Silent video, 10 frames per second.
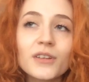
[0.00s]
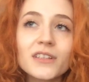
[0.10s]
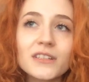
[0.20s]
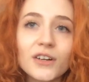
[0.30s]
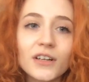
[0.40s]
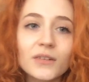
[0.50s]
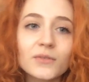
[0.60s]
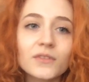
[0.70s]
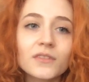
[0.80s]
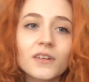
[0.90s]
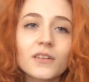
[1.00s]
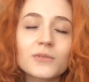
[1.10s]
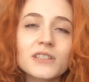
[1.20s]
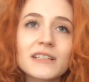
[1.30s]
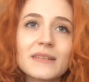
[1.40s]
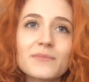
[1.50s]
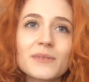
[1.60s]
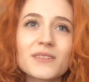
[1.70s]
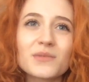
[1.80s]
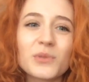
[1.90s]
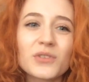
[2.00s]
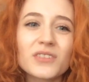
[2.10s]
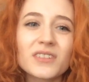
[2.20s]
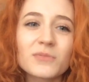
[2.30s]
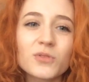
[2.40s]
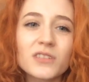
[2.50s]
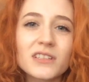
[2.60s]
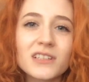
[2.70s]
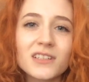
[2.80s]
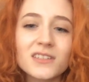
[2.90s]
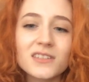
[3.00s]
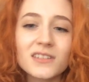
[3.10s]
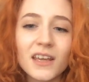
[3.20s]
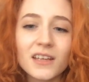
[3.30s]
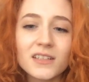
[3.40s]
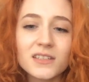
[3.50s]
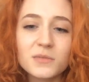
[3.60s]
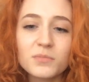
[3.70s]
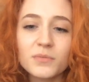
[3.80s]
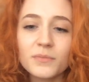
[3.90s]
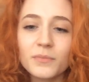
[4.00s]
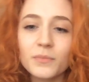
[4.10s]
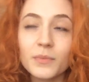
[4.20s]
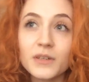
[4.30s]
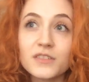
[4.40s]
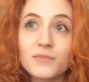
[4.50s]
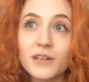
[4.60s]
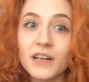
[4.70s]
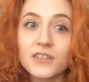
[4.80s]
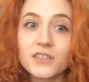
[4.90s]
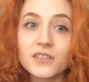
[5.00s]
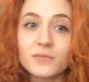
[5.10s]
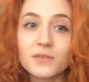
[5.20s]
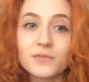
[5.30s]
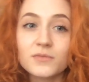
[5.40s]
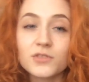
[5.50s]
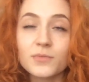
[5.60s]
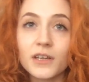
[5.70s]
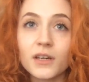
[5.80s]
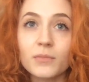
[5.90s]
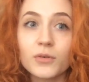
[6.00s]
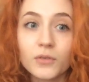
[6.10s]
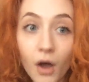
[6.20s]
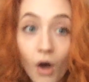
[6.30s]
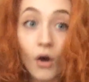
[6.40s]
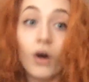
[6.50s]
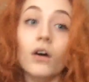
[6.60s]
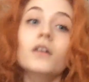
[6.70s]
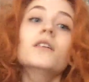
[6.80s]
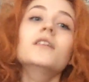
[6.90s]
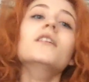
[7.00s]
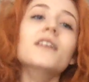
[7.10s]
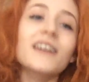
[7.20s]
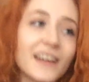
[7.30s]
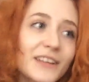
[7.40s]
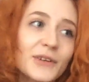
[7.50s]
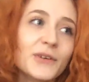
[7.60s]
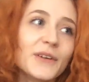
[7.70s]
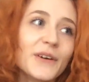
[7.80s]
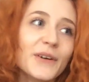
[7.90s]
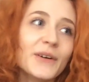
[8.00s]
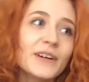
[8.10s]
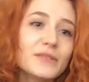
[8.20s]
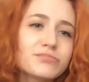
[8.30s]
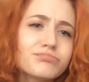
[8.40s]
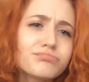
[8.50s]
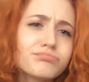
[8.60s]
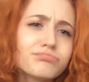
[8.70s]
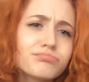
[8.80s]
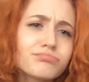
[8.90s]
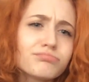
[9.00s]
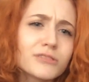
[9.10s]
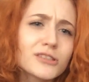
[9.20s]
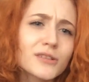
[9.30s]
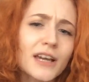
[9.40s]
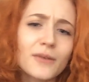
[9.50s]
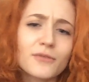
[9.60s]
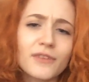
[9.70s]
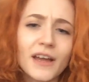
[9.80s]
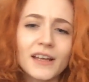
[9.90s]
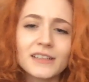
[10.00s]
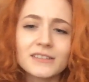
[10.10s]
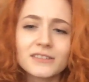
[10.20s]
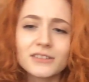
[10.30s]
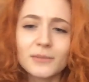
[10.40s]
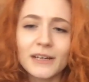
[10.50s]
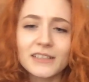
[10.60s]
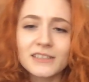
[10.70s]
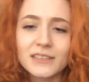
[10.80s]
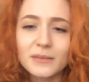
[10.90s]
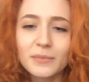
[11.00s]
struggling, not with sleep so much, mostly like staying asleep. Because I've been anxious, sometimes I'm just waking up and going, and I'm going, oh, it's okay, we're fine. Just go back to sleep.